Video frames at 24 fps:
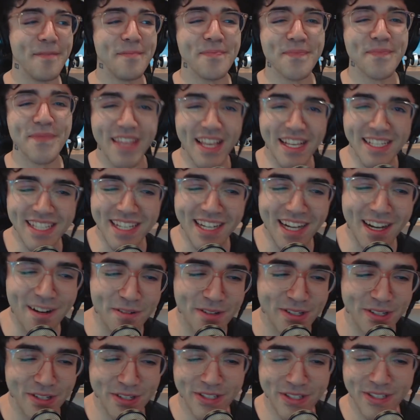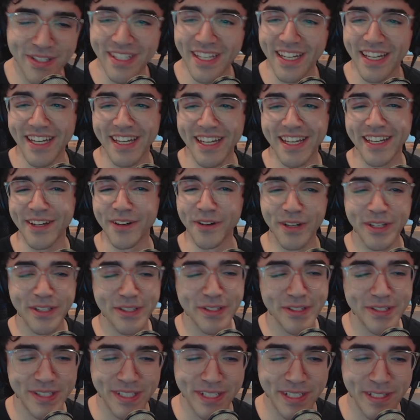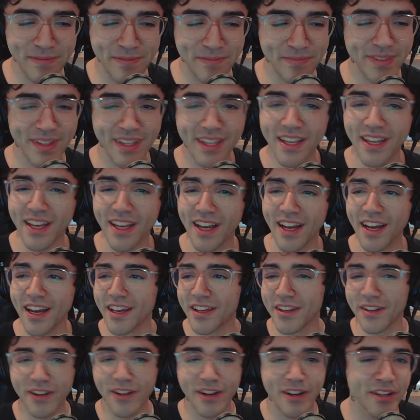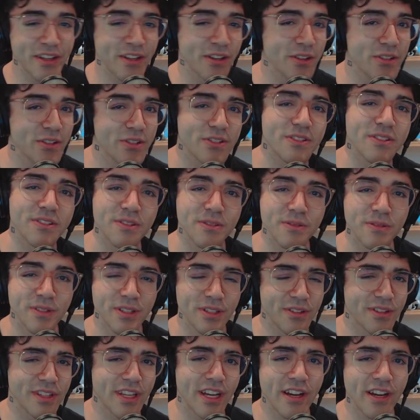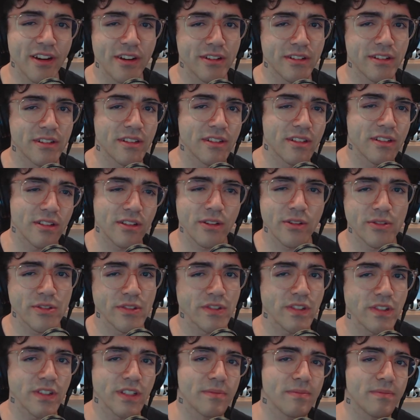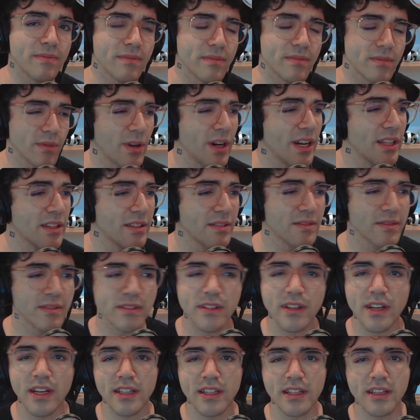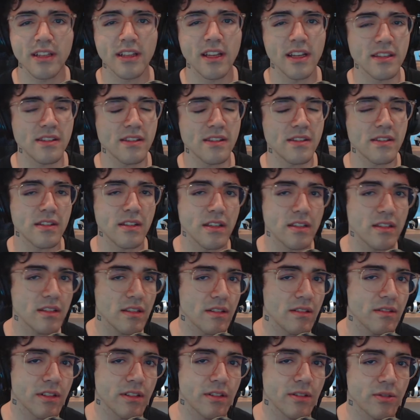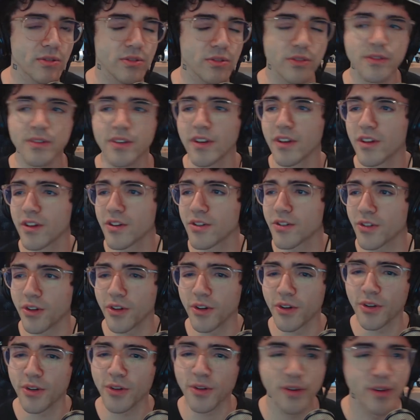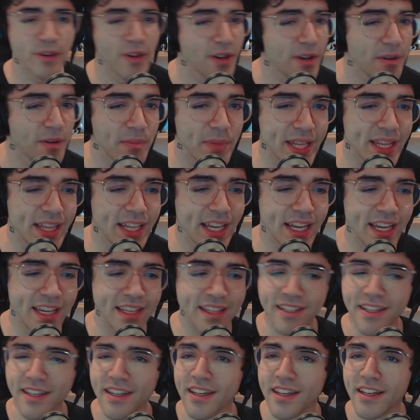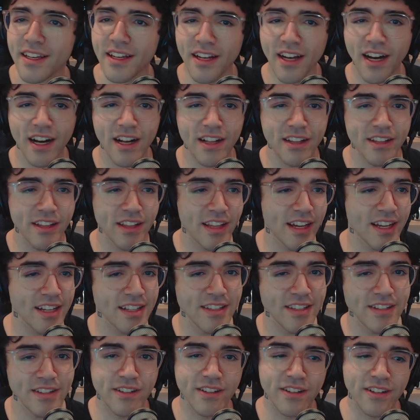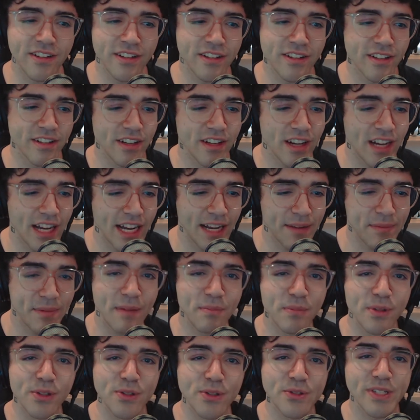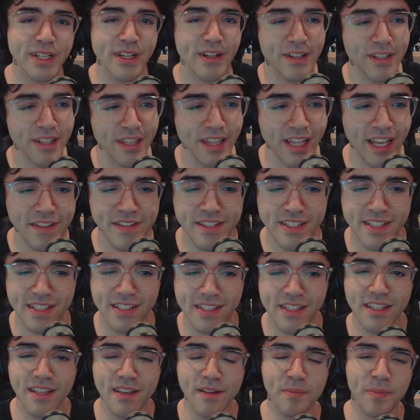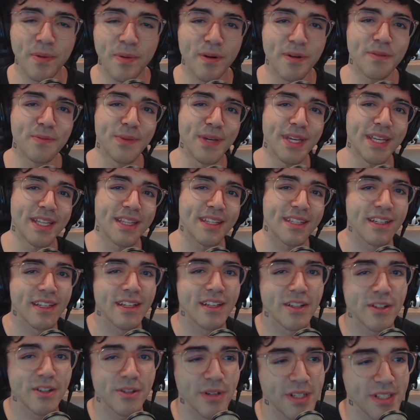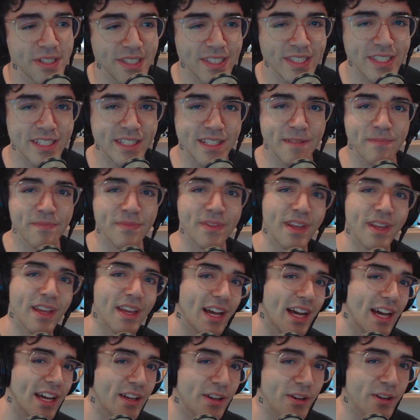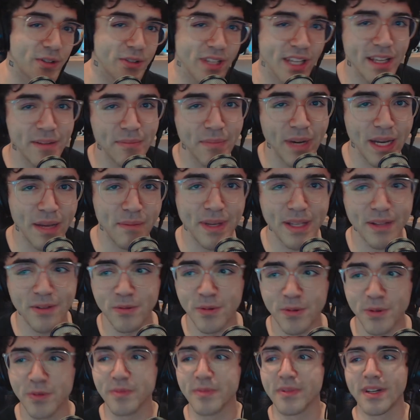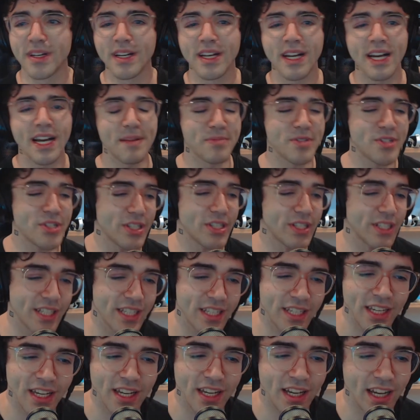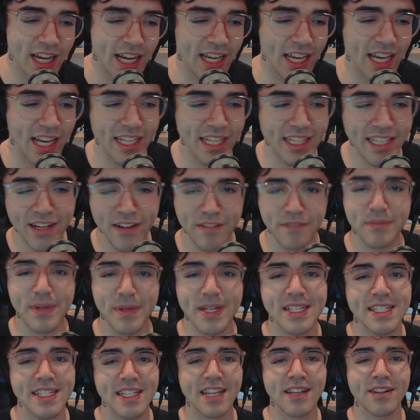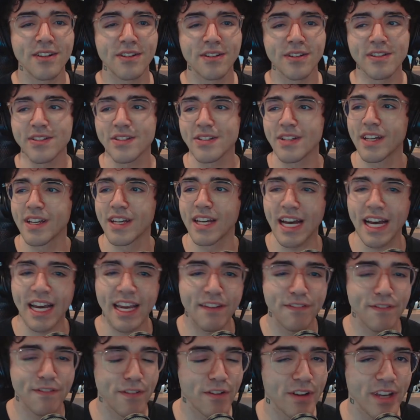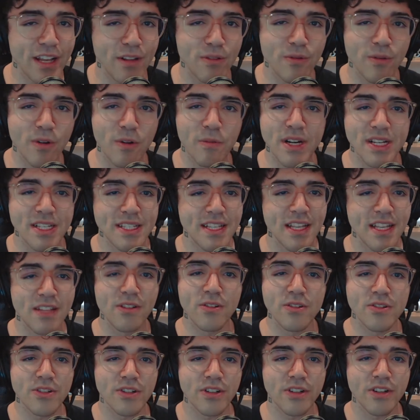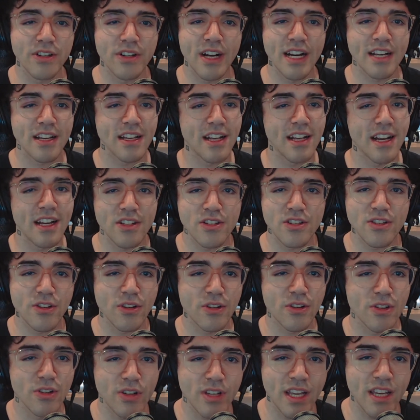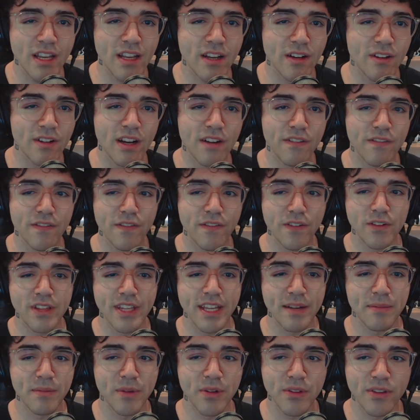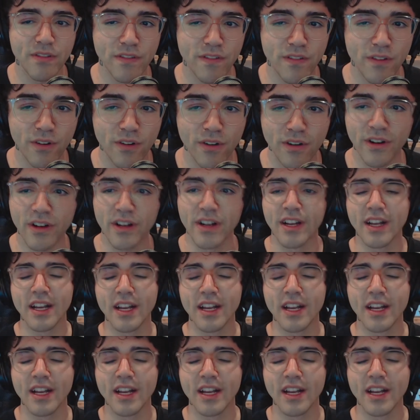yesterday, I was just like going to sleep. You know how it goes when you're tired, you go to sleep, right? I think that's how it goes. So midnight, all the lights are... I'm closing all the lights in the apartment, going to sleep. I go in my bedroom. I'm chilling. I take off my sandals. I forget where my sandals are. I start looking out for them on the floor.